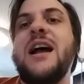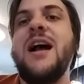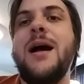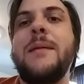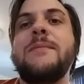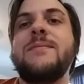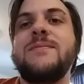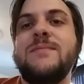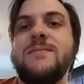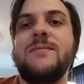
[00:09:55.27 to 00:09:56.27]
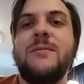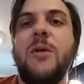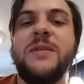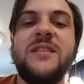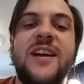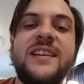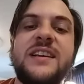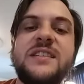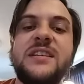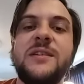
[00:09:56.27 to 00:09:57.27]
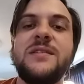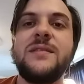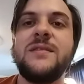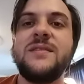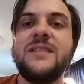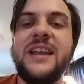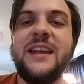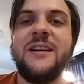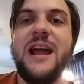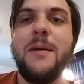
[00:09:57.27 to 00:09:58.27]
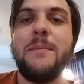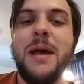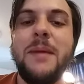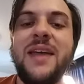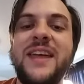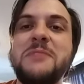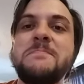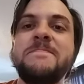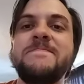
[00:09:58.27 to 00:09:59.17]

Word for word: Um, hope to talk to you soon. Take care now. Bye bye then.